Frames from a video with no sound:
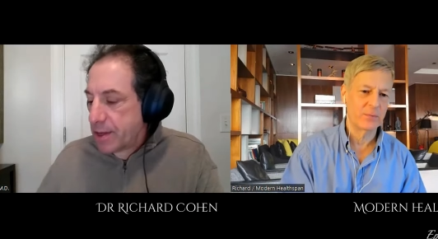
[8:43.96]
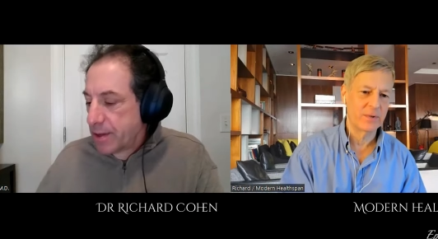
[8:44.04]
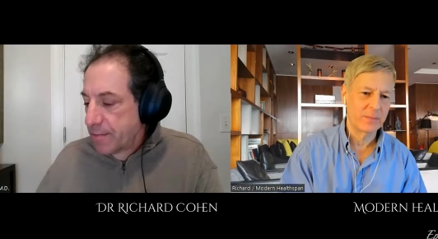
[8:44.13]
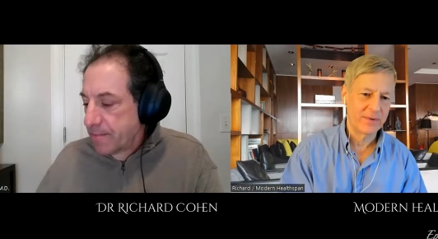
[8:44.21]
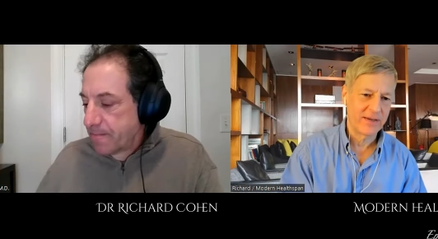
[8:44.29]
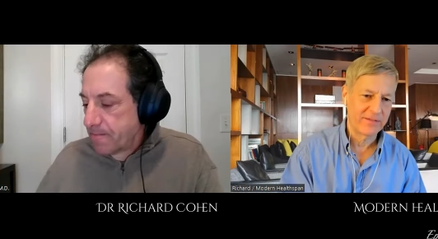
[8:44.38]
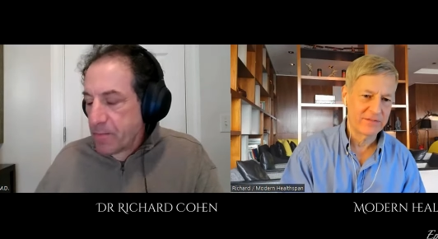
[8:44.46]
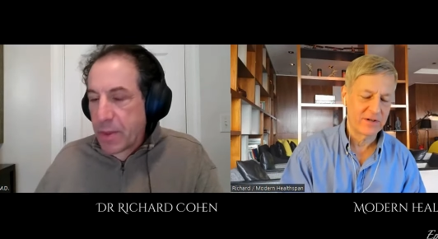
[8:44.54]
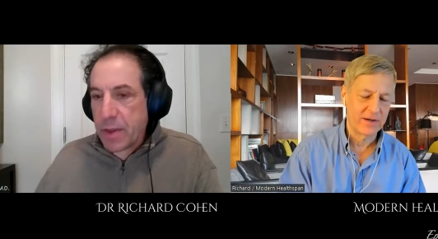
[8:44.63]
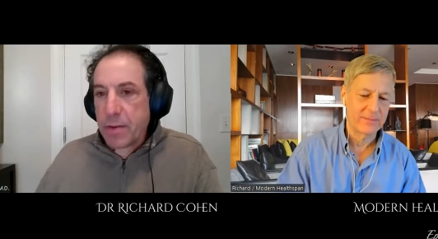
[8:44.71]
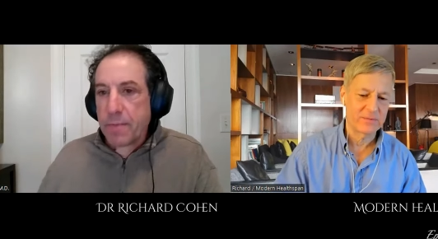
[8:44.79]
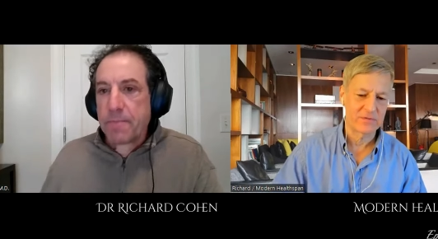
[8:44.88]
Speaker 1: We, yes. we have
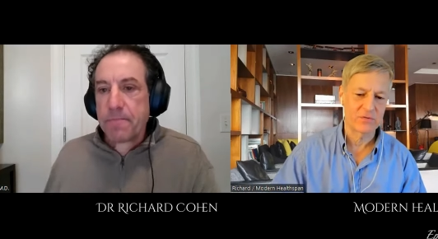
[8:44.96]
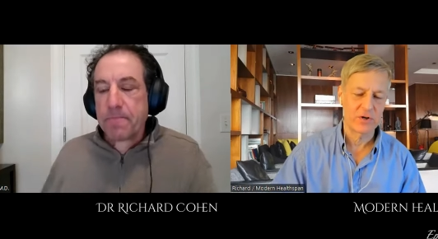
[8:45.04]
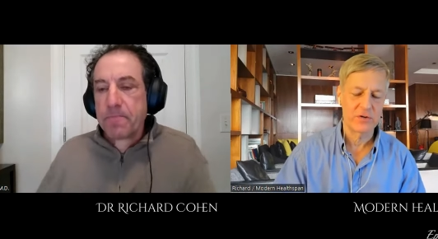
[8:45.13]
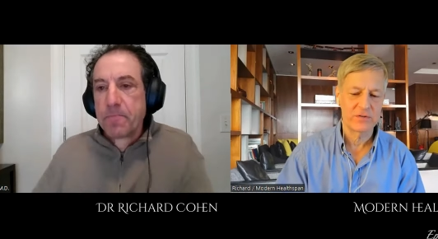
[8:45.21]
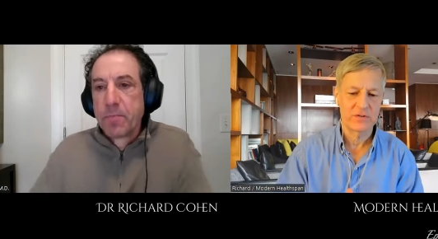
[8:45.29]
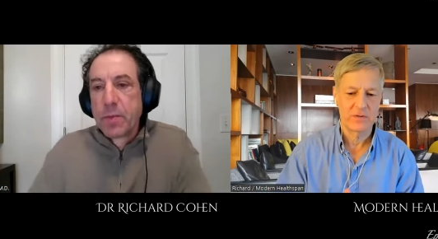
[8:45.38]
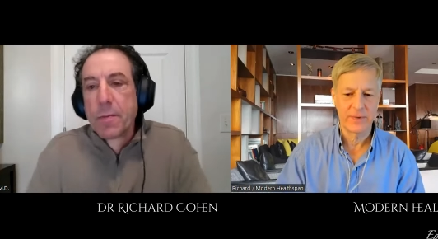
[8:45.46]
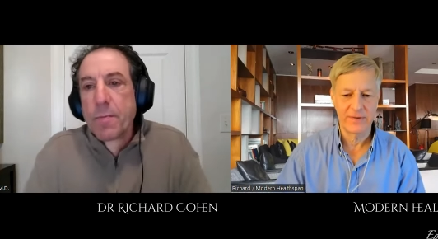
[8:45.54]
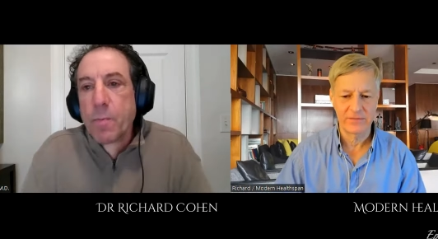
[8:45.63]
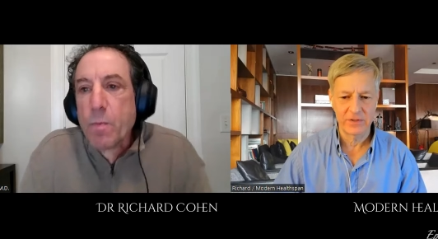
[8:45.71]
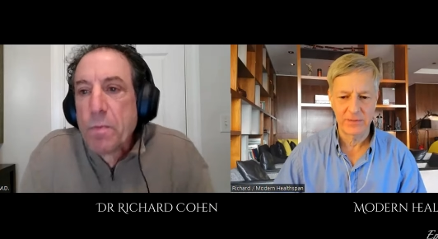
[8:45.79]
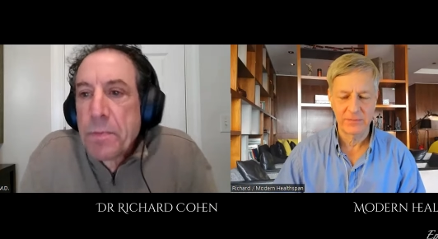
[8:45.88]
times of growth, and then we
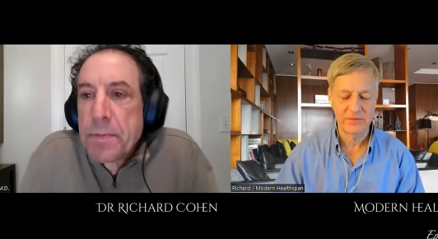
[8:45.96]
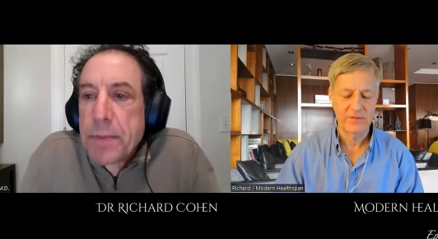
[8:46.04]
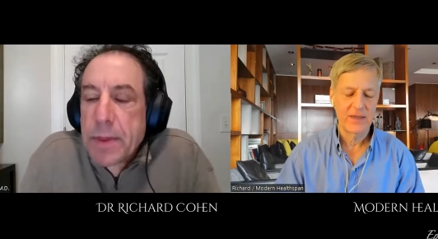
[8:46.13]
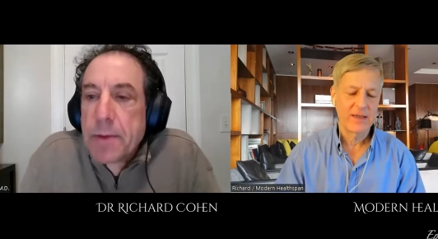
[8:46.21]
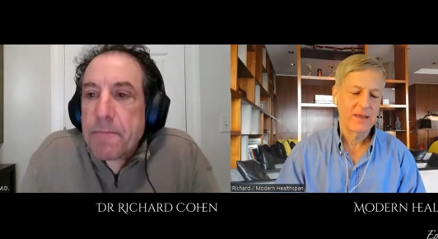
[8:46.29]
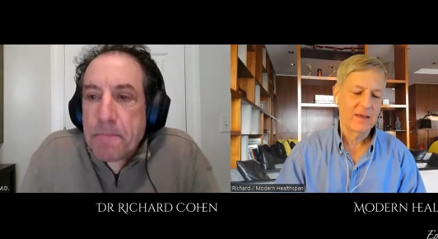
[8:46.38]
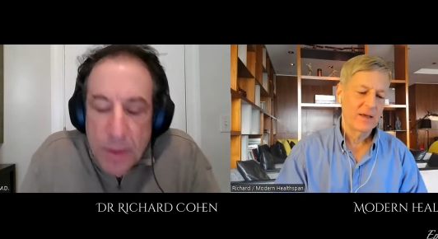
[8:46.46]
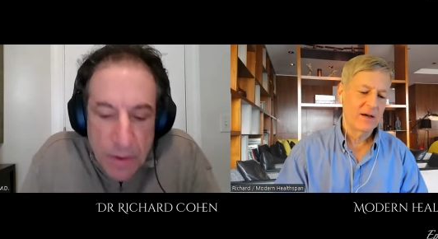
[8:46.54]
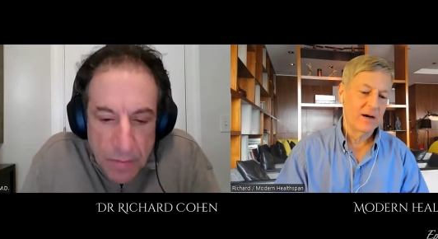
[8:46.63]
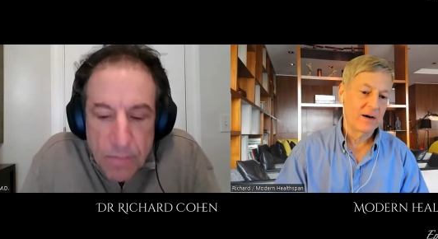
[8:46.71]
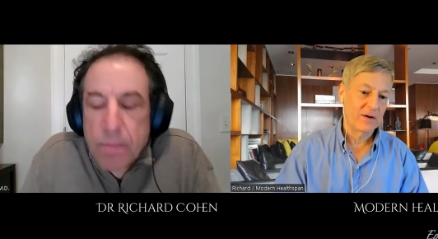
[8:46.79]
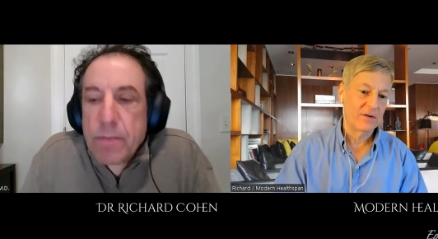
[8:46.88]
have times of
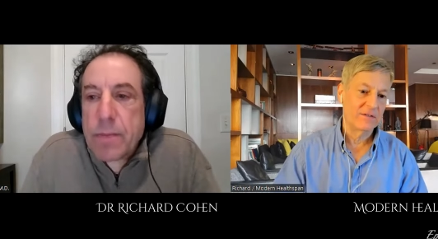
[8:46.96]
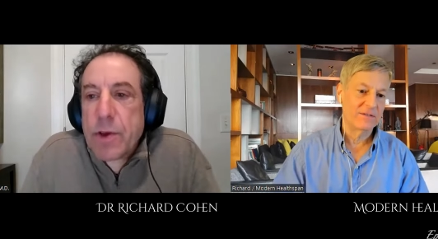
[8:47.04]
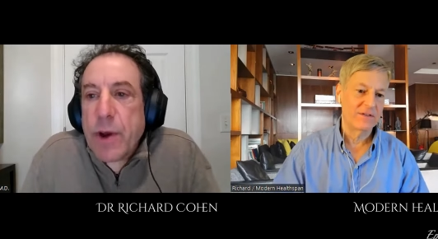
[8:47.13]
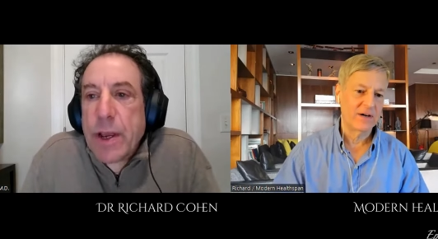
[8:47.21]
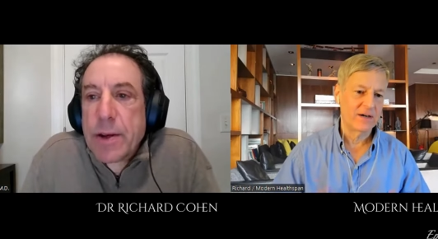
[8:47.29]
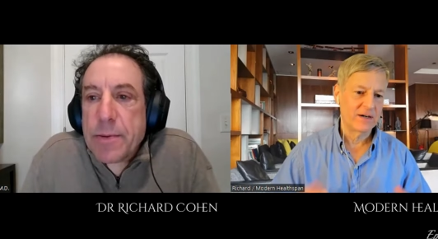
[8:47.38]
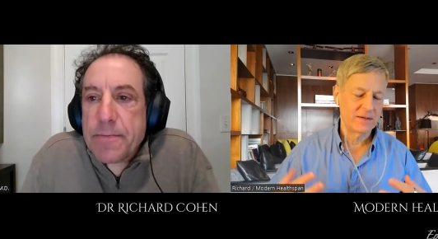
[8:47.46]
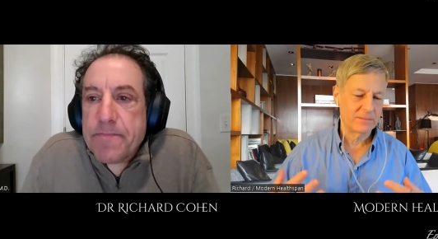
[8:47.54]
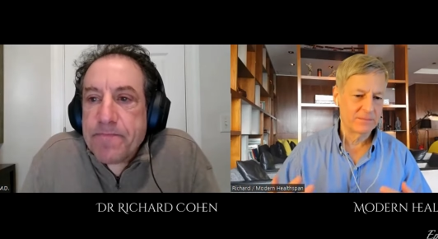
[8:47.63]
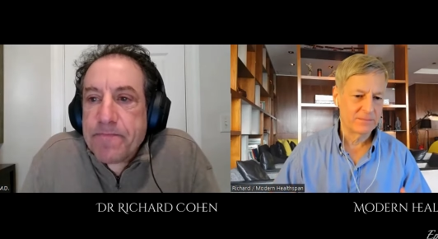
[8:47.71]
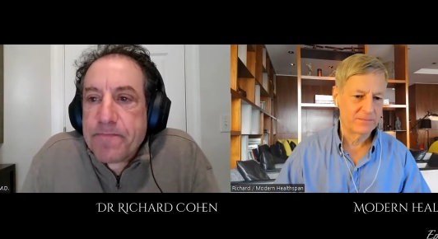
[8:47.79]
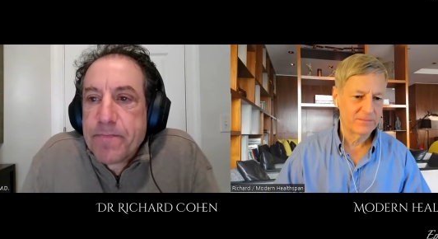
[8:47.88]
of
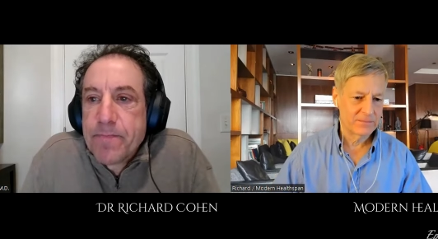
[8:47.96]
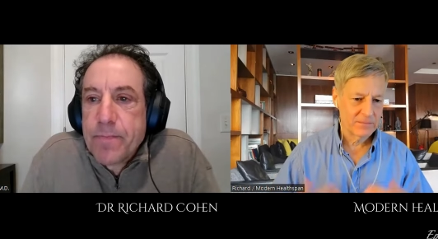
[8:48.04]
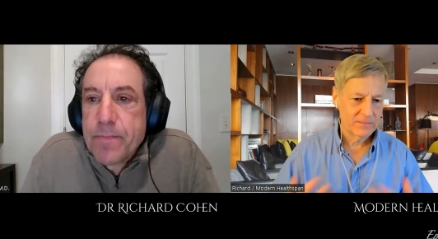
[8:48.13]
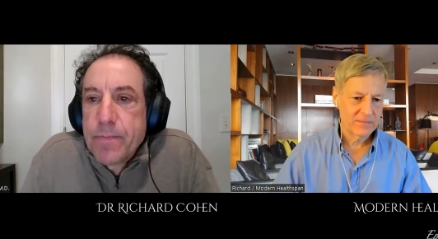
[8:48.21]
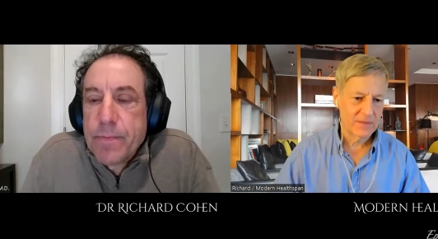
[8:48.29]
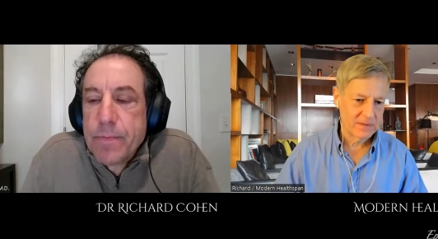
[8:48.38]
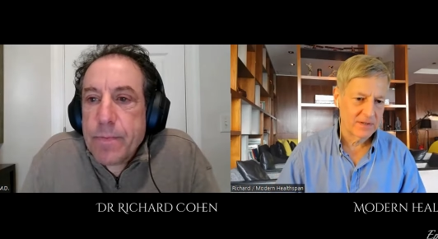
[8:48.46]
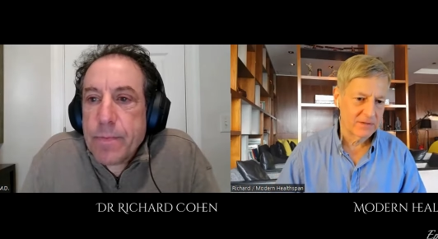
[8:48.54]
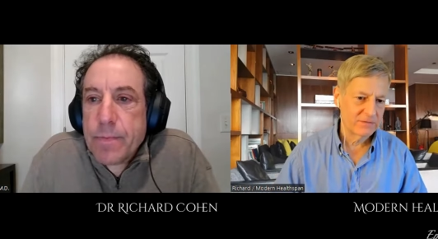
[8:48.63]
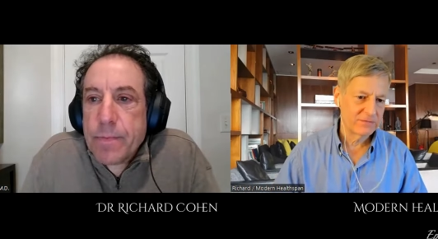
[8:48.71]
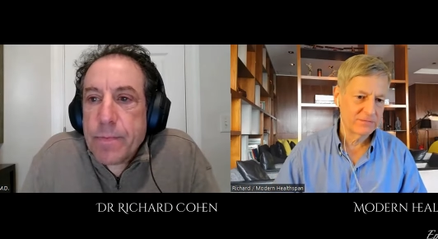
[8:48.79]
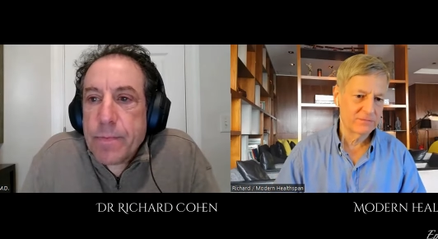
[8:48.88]
um, kind
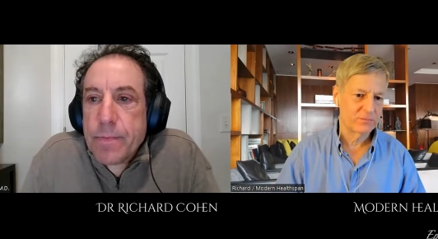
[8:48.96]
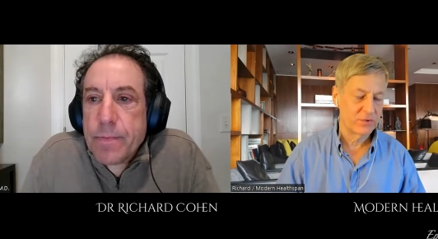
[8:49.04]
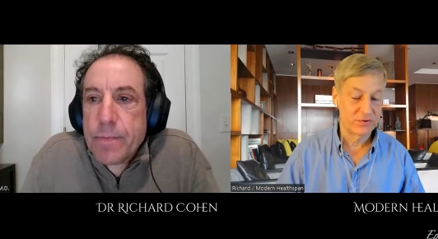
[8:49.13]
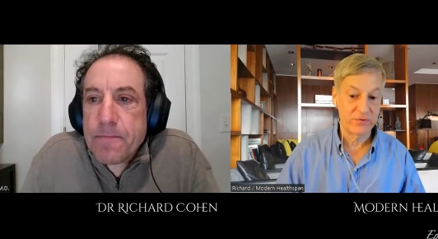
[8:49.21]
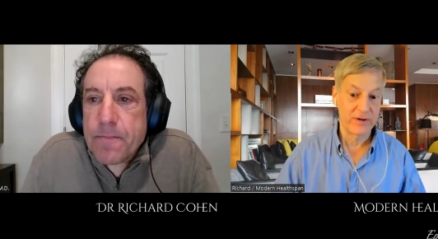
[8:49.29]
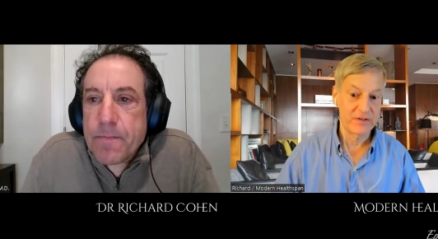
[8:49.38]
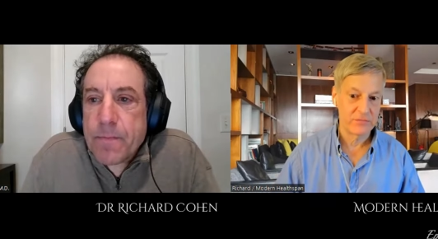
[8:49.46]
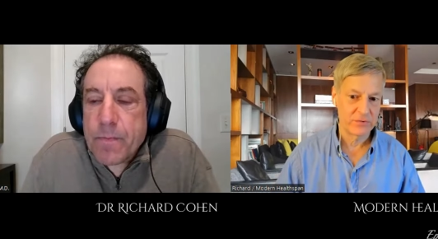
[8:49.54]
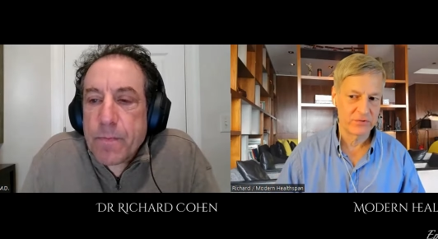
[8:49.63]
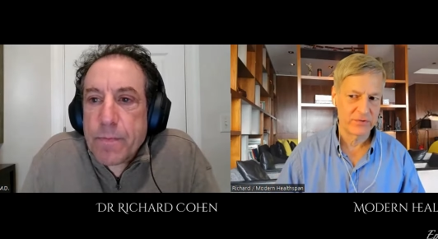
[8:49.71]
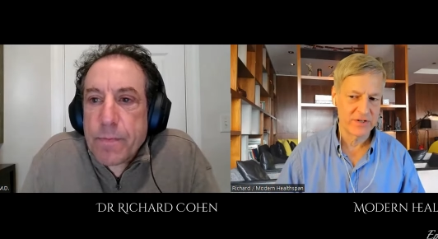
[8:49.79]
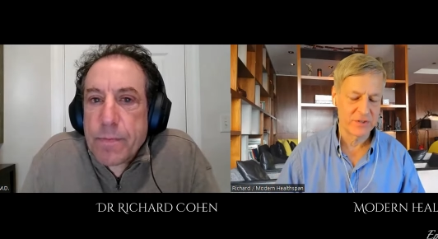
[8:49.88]
of
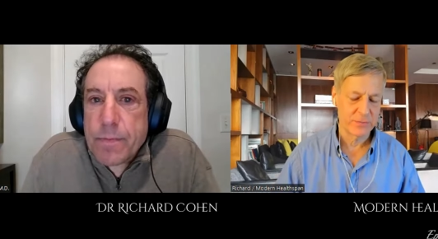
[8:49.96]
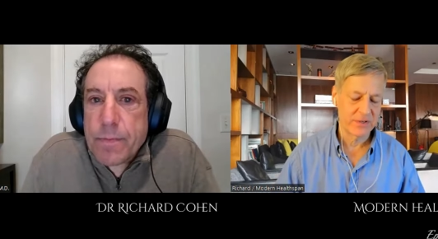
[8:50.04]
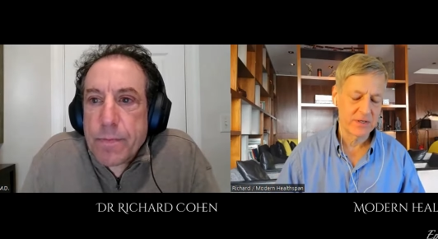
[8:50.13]
retrenchment.